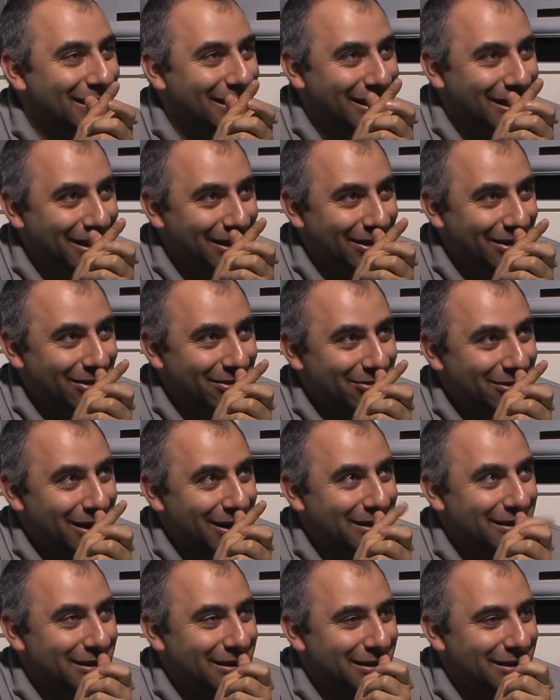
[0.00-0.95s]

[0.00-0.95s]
Yeah, you're right